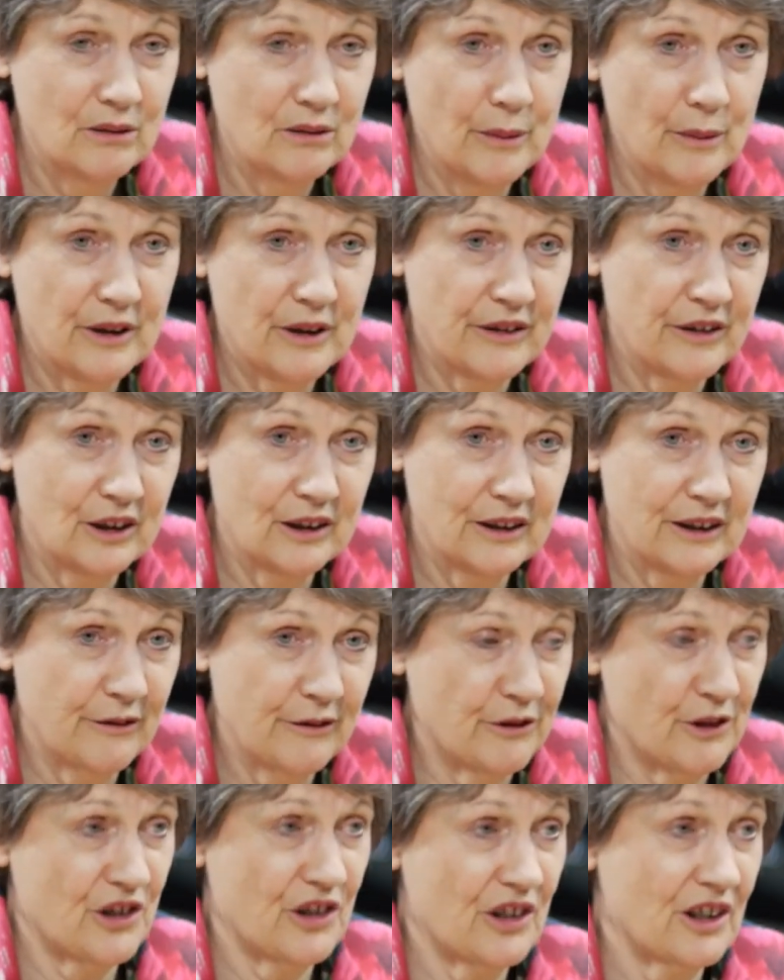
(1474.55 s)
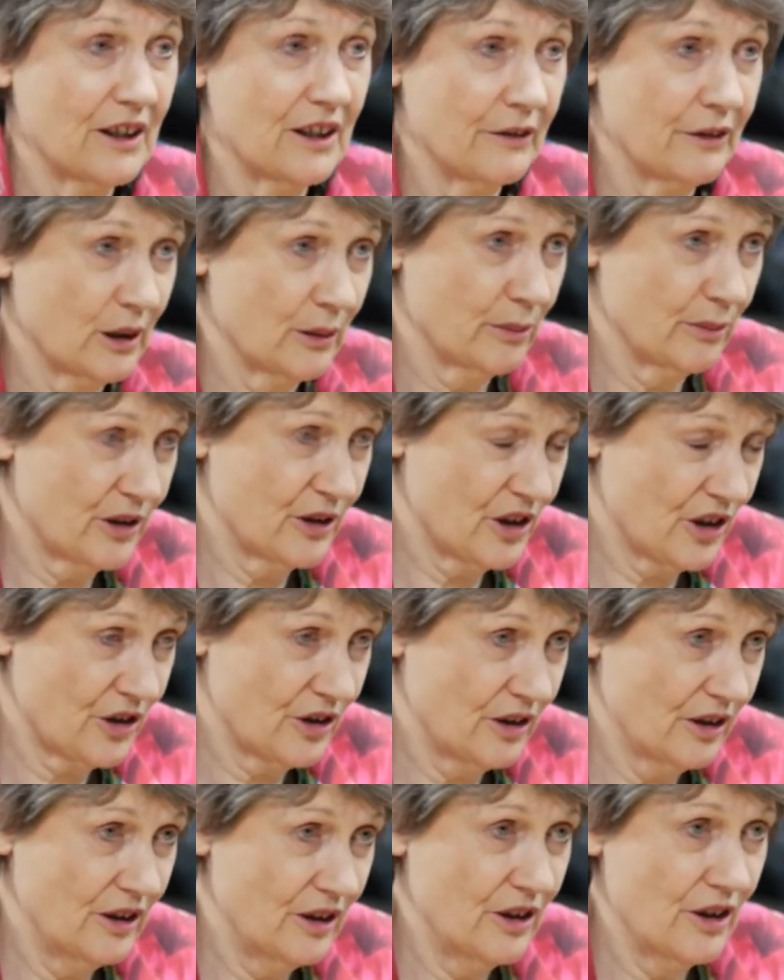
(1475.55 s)
Women have held every significant
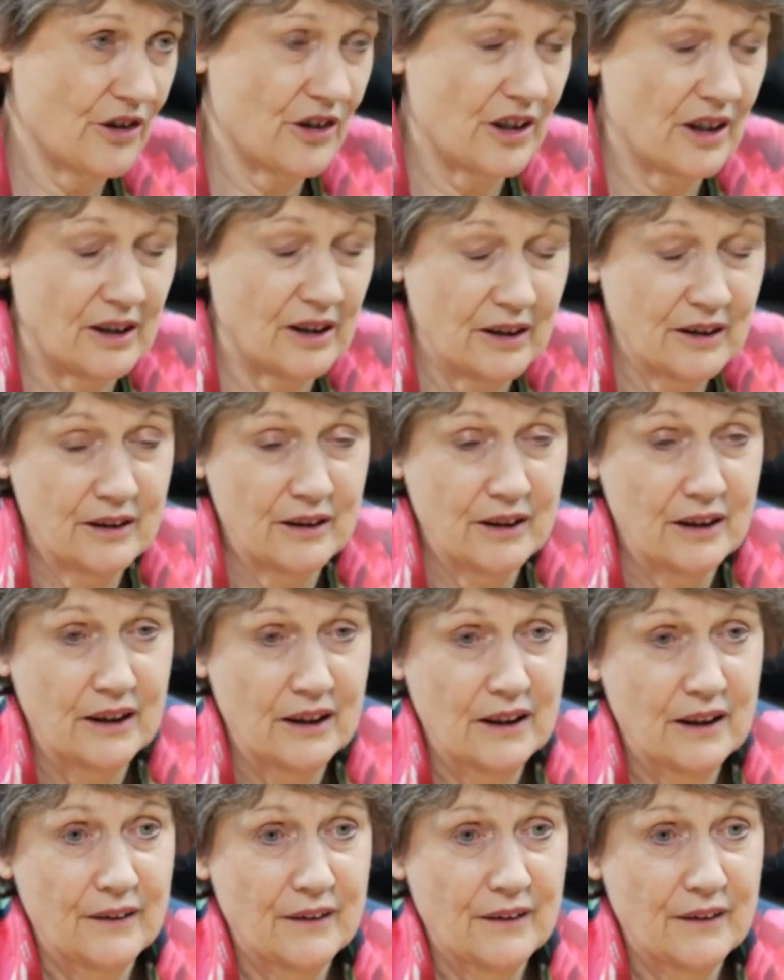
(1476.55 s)
position in New Zealand.